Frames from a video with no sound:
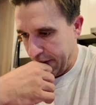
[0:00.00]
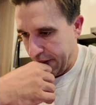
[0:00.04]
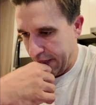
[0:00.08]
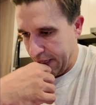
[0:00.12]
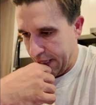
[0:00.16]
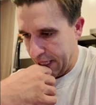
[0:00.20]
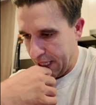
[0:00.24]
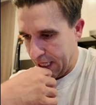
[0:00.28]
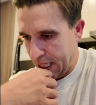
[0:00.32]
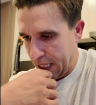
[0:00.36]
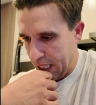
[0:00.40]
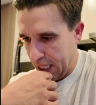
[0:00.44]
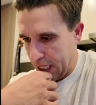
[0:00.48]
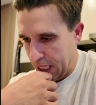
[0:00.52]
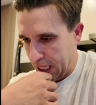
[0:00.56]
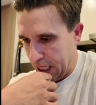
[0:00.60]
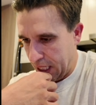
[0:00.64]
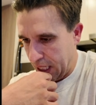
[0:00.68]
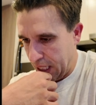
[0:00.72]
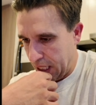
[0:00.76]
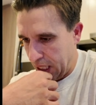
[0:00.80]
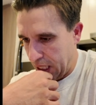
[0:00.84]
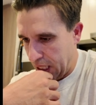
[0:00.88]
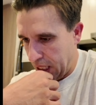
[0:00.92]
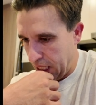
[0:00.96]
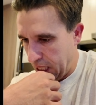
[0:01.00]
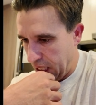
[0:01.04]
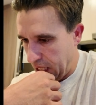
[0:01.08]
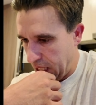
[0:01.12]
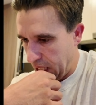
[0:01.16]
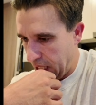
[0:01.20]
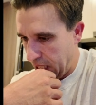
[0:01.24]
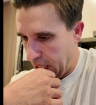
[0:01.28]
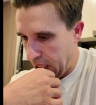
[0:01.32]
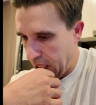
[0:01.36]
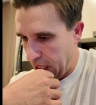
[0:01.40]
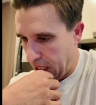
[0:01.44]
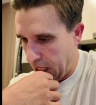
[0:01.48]
Use this
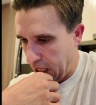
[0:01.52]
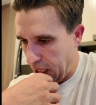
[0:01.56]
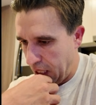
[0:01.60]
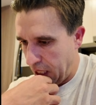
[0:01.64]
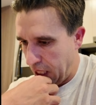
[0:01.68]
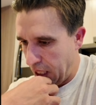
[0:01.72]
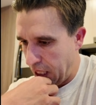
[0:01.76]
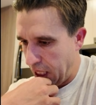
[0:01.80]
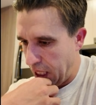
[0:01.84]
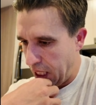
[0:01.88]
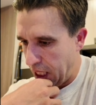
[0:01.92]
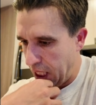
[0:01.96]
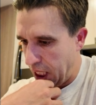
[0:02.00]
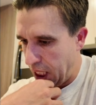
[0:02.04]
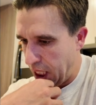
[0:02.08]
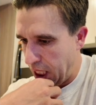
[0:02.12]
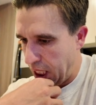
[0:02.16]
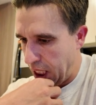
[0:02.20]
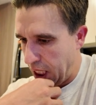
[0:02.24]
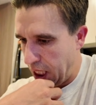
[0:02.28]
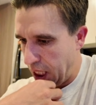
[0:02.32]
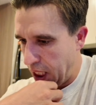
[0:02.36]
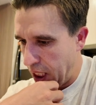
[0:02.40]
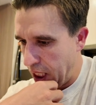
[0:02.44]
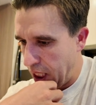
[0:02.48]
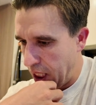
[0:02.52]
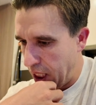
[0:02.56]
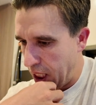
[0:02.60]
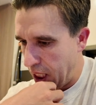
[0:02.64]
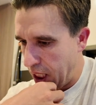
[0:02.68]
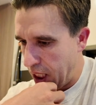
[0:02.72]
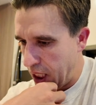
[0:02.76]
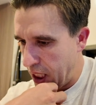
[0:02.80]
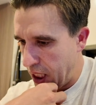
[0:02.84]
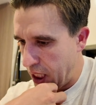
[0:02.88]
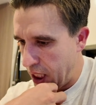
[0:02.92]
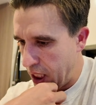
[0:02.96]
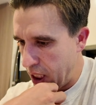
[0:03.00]
on your next element and thermostat
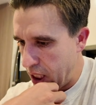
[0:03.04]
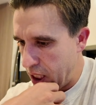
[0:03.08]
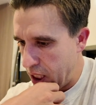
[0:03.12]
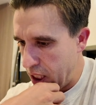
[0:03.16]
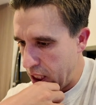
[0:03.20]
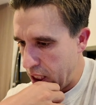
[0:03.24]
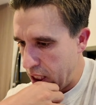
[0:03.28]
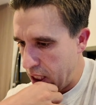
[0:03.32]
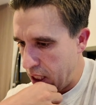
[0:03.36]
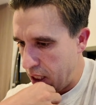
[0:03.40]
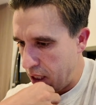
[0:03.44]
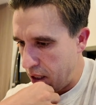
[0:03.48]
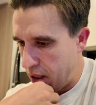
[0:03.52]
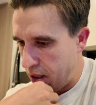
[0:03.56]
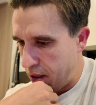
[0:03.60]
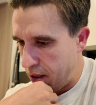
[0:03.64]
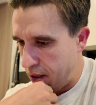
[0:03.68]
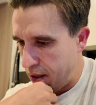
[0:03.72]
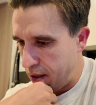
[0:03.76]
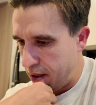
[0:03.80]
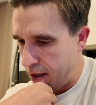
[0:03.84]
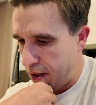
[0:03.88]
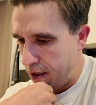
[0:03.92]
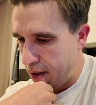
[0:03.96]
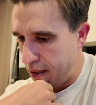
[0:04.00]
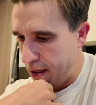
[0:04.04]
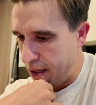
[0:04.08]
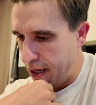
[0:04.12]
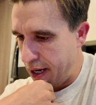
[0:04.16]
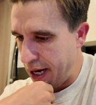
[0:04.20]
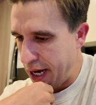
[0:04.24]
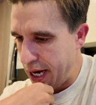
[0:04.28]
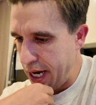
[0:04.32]
replacement inside a house.